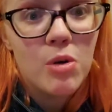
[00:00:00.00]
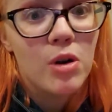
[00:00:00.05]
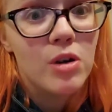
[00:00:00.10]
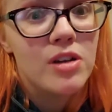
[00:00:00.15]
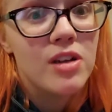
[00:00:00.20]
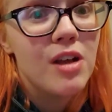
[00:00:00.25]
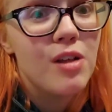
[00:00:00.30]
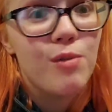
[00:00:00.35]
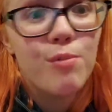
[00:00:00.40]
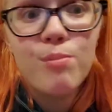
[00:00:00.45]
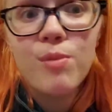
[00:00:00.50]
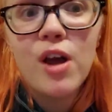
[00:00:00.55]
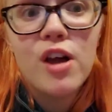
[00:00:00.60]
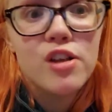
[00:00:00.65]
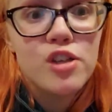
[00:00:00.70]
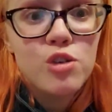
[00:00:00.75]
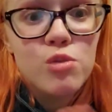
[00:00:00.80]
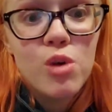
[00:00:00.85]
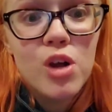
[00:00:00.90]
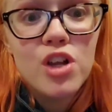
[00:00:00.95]
or tell them
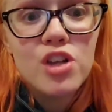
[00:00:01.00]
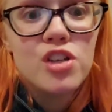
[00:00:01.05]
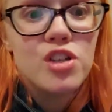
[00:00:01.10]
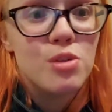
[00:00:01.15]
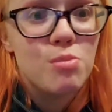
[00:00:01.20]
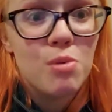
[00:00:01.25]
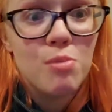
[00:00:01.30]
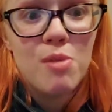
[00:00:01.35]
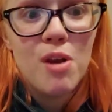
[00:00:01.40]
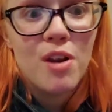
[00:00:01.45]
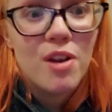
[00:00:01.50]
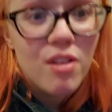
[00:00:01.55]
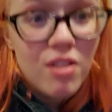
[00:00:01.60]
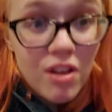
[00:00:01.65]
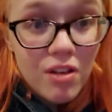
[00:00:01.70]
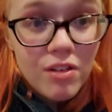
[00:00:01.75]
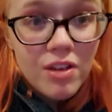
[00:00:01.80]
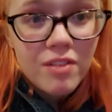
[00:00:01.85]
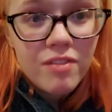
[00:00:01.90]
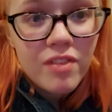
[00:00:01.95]
not to watch Super Mario
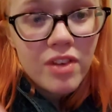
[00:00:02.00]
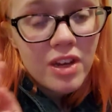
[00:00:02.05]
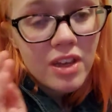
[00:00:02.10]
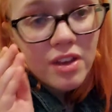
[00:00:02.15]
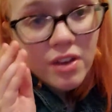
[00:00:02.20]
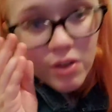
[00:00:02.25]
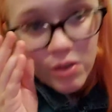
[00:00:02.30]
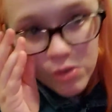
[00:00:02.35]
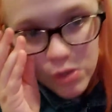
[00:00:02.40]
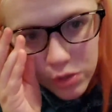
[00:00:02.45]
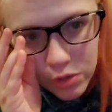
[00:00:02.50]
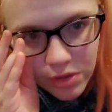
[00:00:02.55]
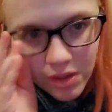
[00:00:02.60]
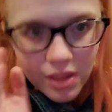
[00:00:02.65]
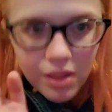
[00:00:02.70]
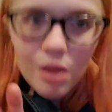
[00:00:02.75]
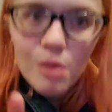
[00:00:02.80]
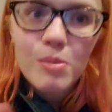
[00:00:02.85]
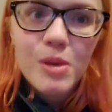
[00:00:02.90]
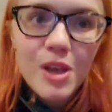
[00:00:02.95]
Logan videos or
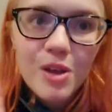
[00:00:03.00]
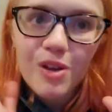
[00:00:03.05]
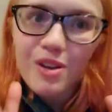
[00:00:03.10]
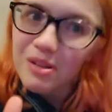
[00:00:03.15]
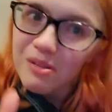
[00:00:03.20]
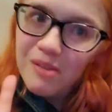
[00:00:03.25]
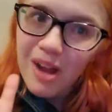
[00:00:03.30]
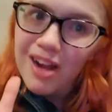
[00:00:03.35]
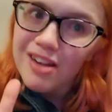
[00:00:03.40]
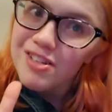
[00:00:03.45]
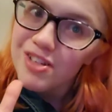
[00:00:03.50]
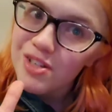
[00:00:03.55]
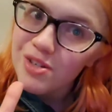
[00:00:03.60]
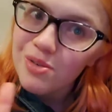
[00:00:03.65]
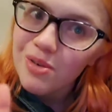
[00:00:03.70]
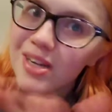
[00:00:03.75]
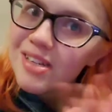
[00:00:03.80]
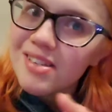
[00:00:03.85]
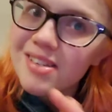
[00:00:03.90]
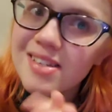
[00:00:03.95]
there'll be
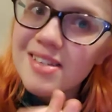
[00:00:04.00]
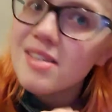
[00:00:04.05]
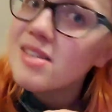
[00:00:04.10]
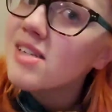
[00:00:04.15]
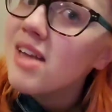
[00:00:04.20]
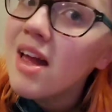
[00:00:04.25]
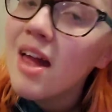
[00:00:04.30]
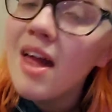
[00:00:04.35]
consequences.